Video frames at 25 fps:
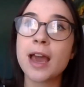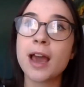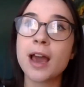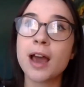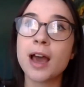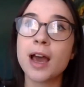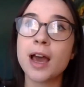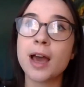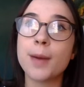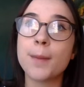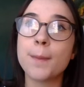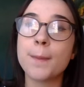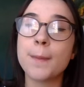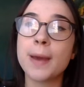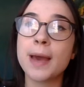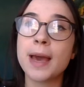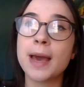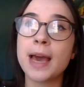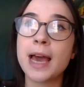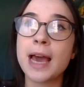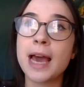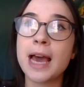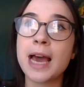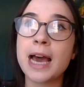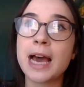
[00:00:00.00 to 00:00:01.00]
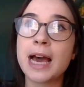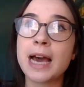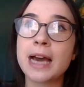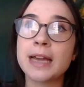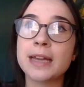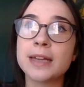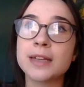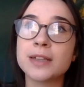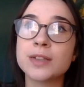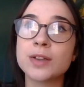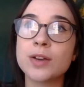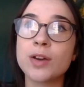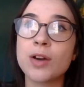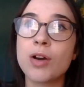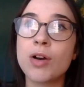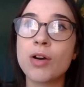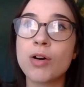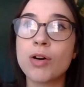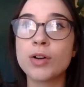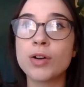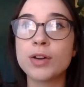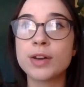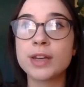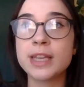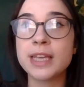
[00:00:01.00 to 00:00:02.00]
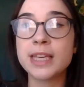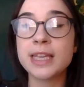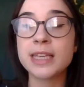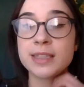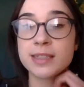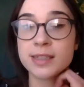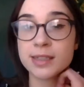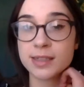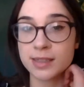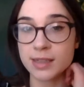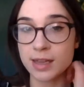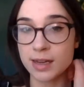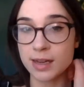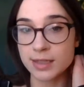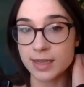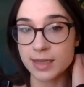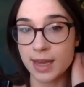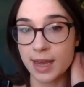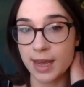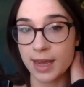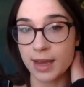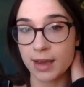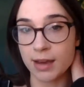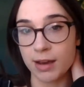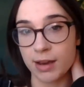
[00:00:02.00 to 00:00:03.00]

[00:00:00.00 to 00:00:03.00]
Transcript: And on Easter Sunday,